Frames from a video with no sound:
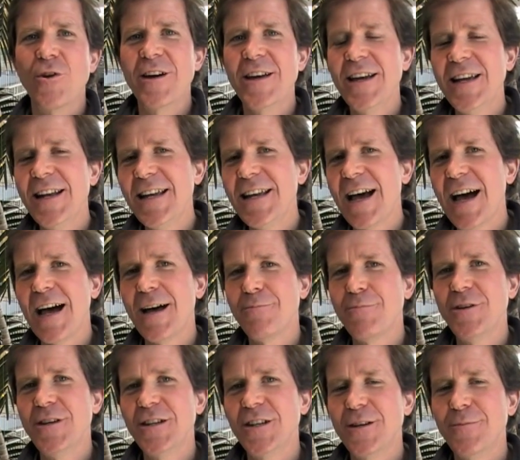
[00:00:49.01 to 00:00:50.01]
where any
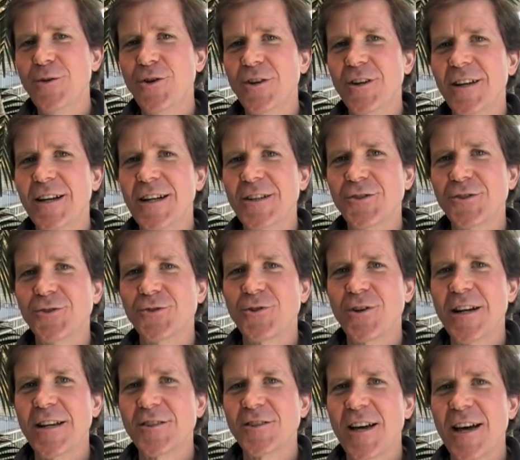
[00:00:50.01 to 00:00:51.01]
IP communication
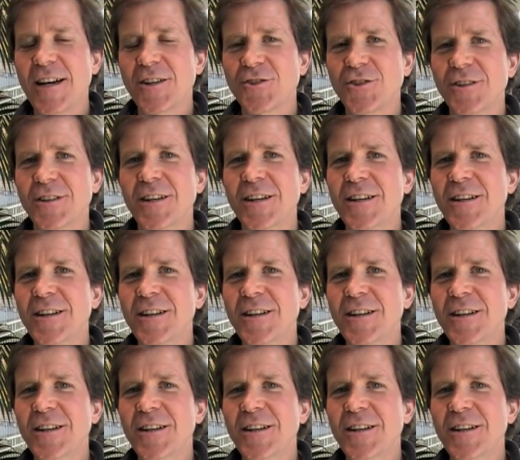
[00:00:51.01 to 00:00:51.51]
transaction